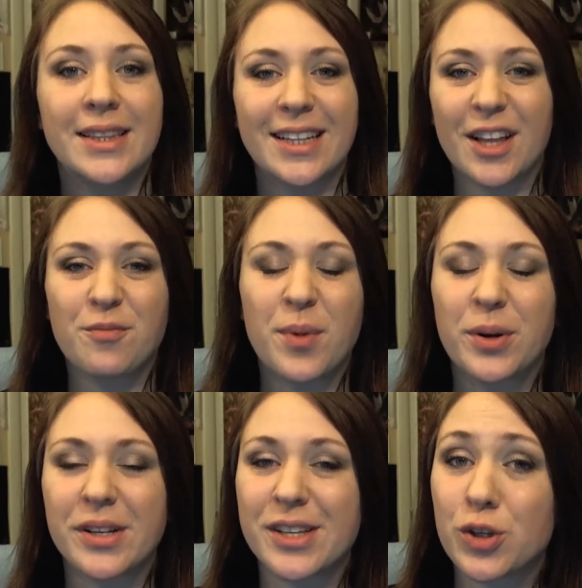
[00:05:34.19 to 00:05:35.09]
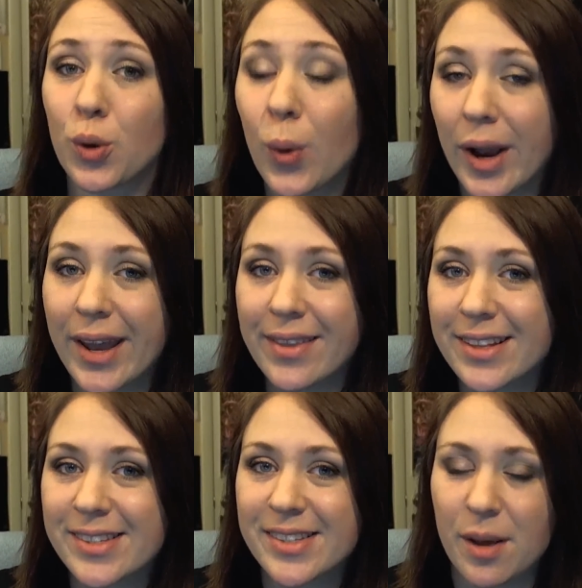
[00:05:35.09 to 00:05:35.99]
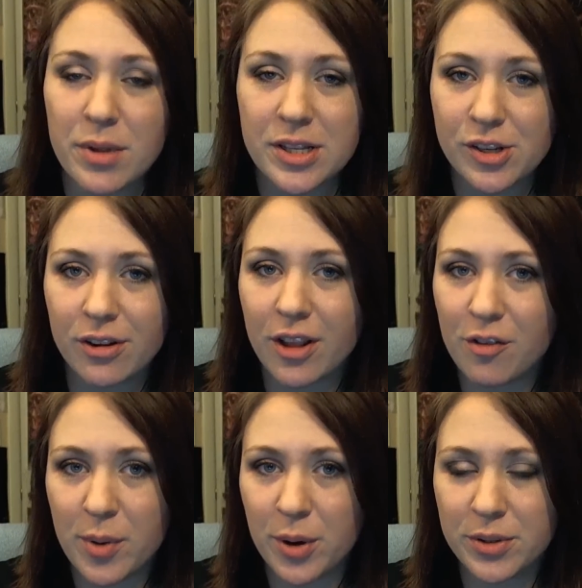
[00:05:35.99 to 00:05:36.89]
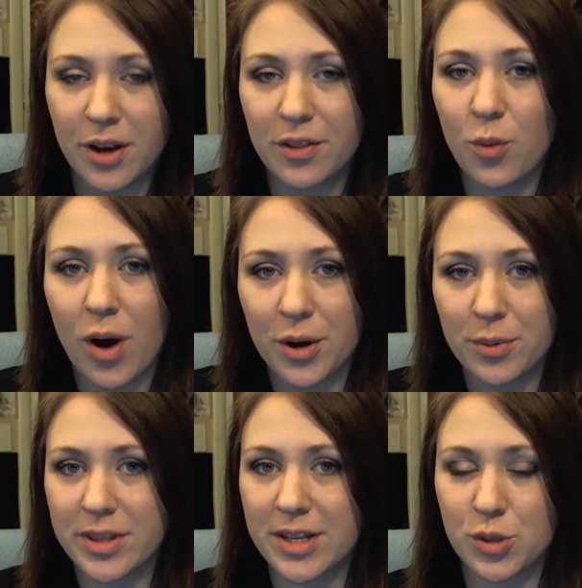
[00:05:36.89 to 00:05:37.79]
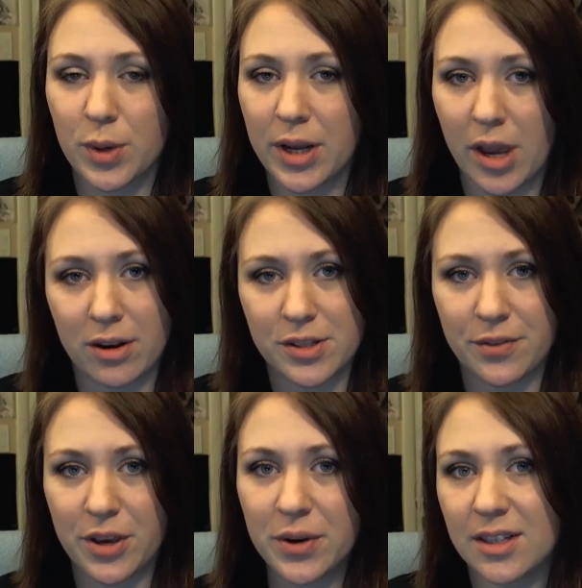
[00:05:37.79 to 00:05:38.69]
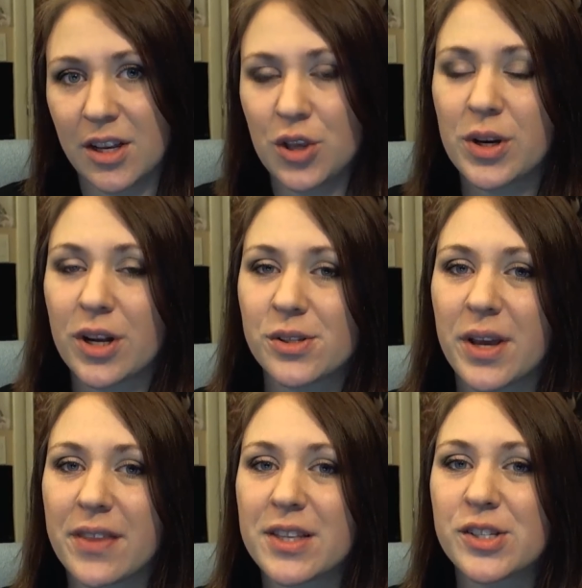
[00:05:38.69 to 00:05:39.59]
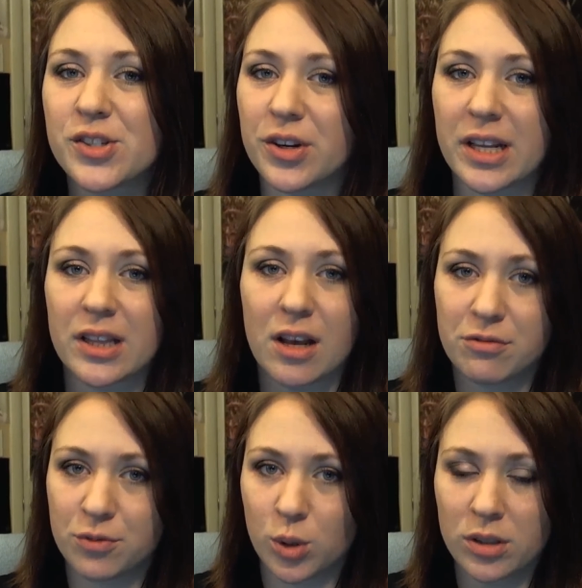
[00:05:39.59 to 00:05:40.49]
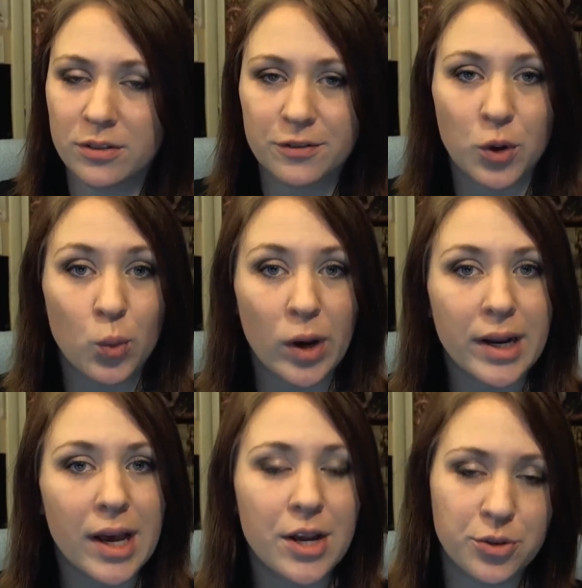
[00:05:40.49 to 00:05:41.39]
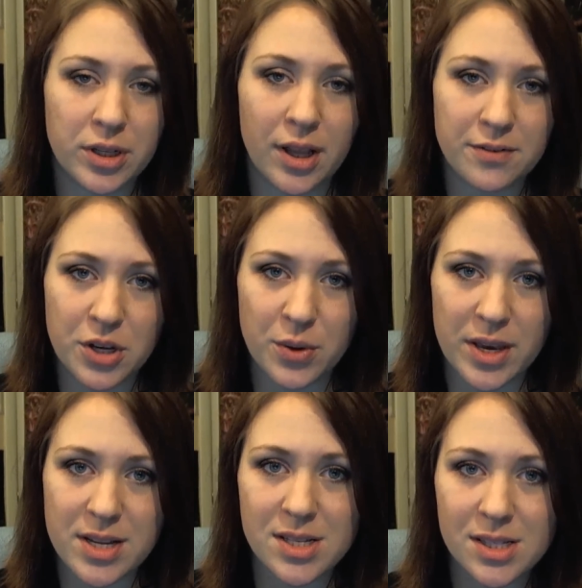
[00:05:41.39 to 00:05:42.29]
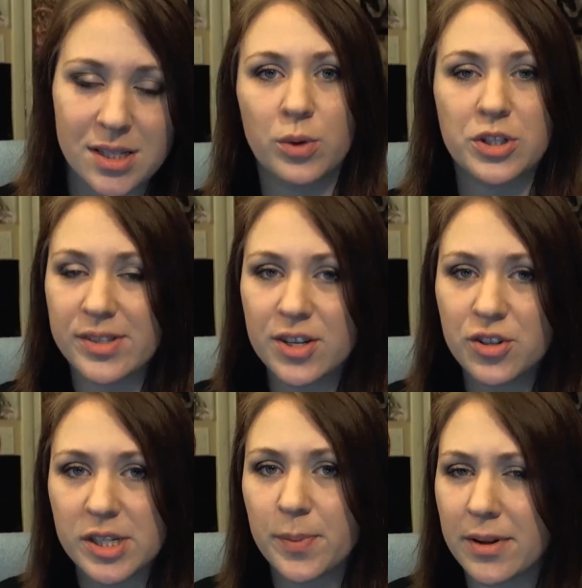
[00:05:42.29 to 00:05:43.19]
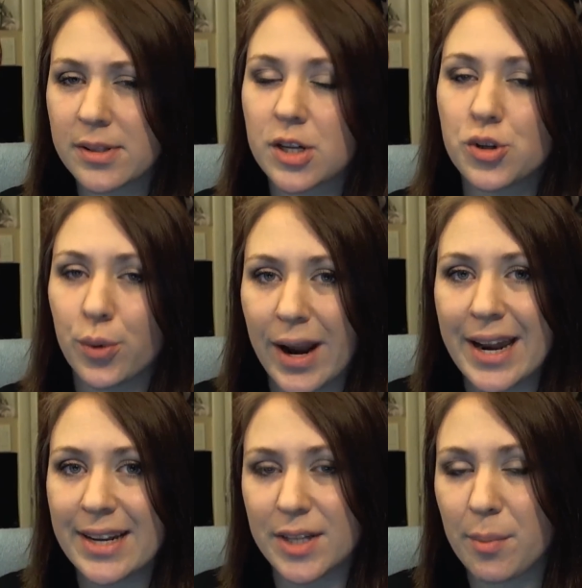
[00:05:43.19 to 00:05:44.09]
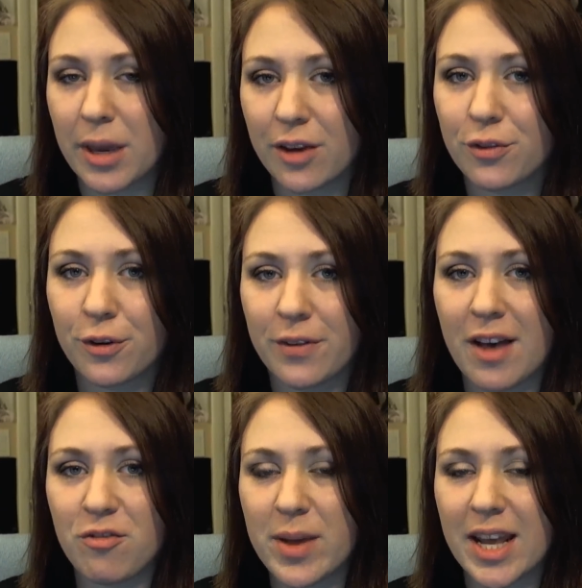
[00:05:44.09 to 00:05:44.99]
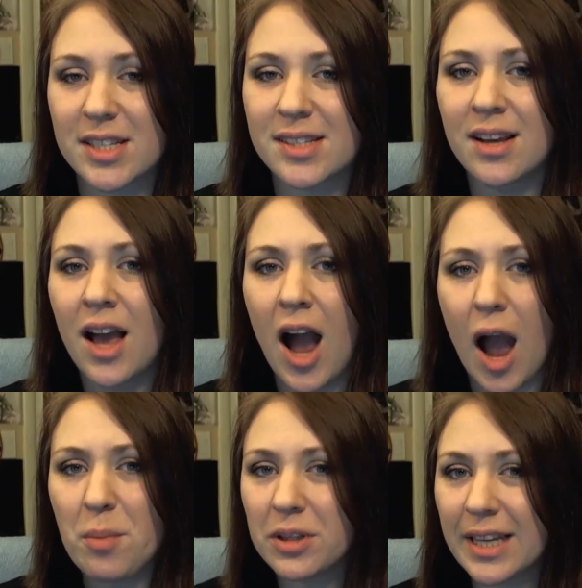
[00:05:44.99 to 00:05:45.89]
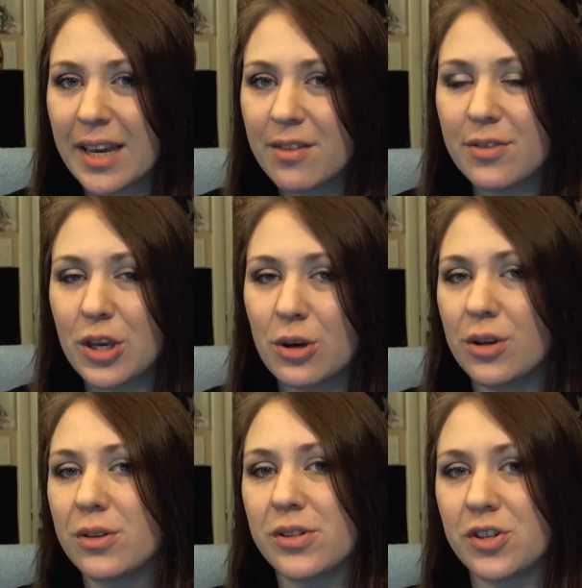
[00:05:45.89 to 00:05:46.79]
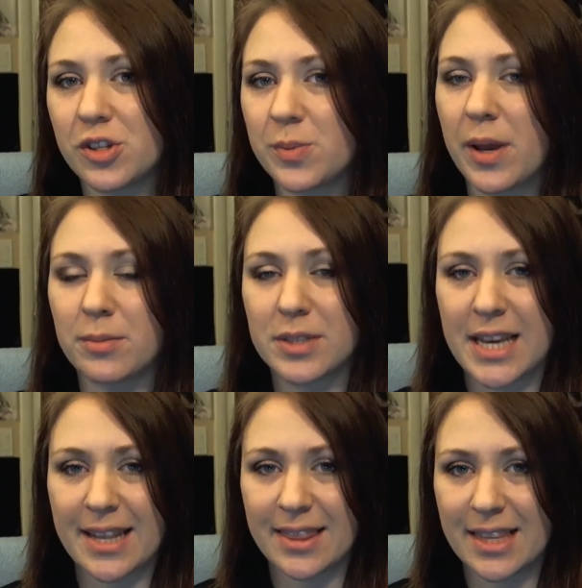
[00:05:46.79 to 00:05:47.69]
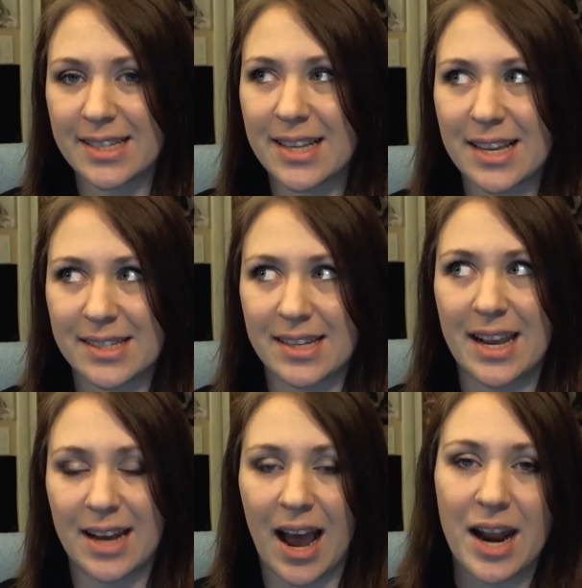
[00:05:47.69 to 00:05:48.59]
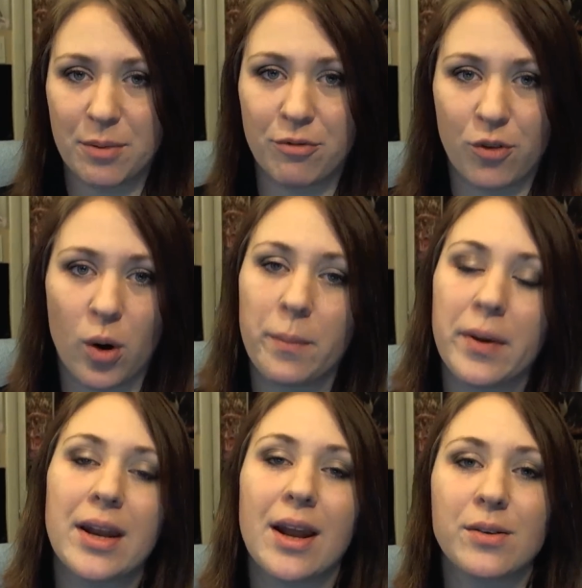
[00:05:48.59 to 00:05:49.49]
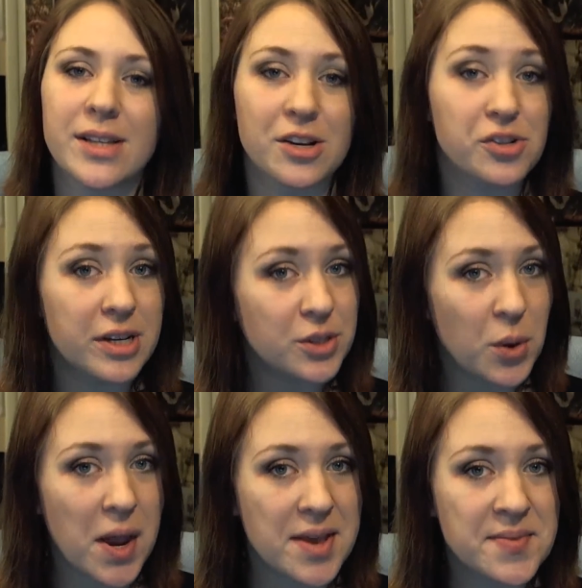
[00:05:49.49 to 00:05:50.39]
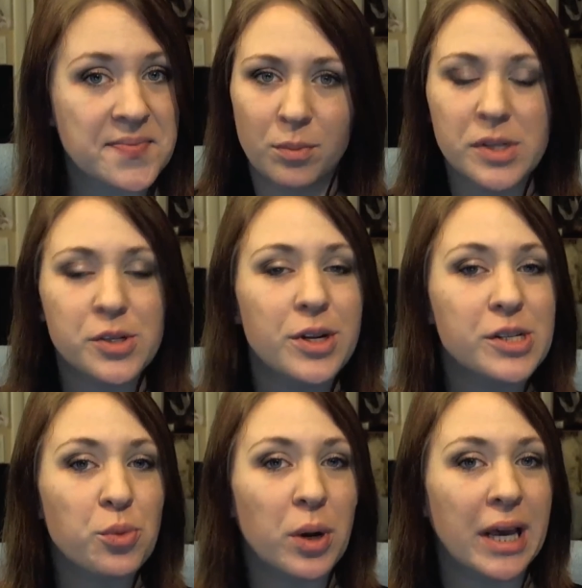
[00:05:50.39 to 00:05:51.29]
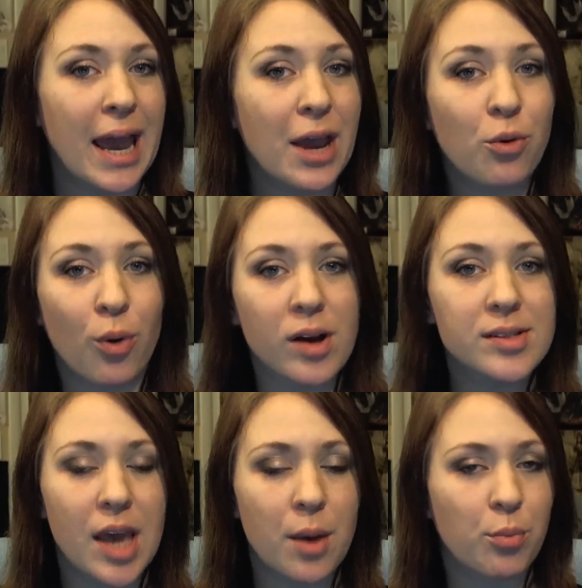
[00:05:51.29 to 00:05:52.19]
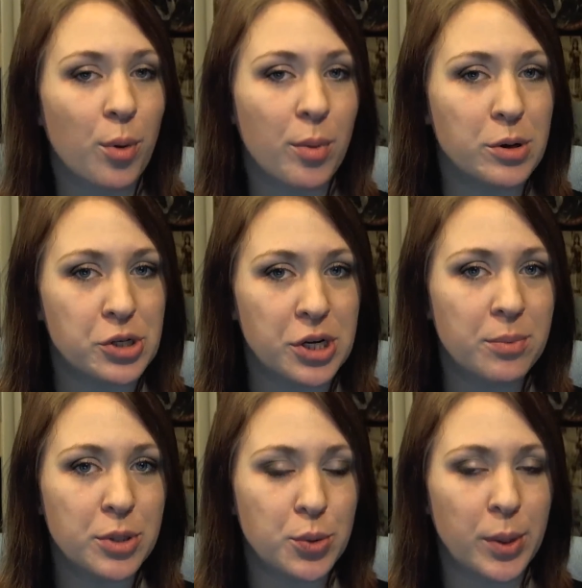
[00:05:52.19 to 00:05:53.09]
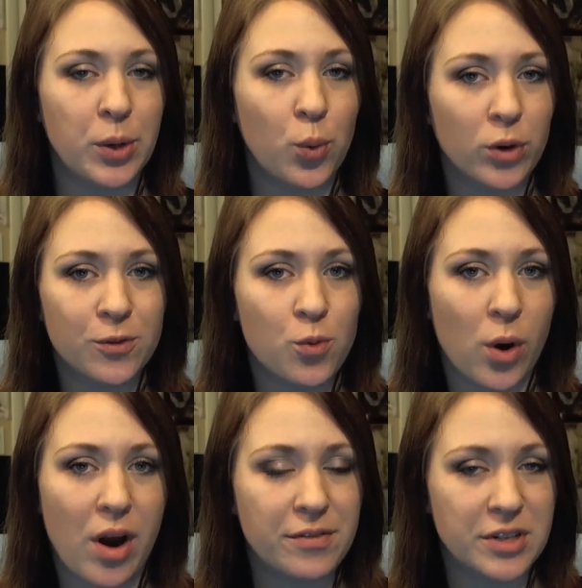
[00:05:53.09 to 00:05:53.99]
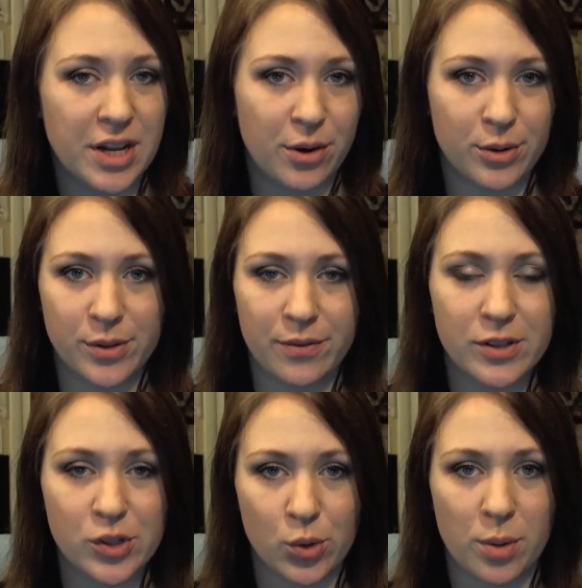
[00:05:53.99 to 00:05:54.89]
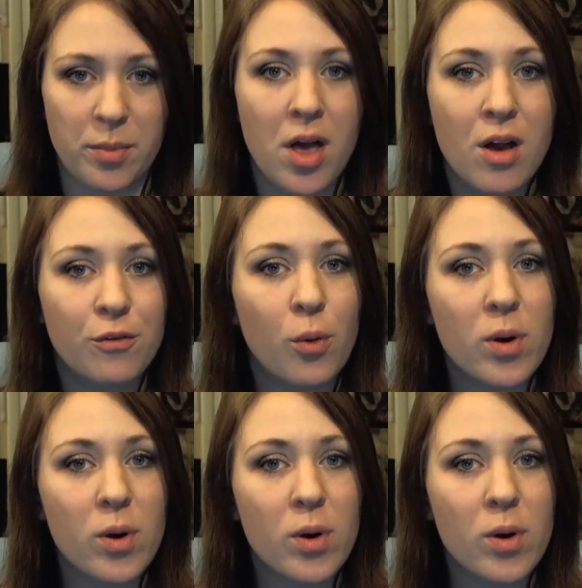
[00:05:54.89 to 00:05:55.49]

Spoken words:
The Love Boat is a toy that summons your love boat on the water within 20 yards of you. You can also get the Sturdy Love Fool for 100 love tokens, which essentially spawns a training dummy for 5 minutes. I believe you used to just be able to get this as in item form, and now it's actually a toy. Blizzard is running a cross-game promotion between World of Warcraft and Heroes of the Storm for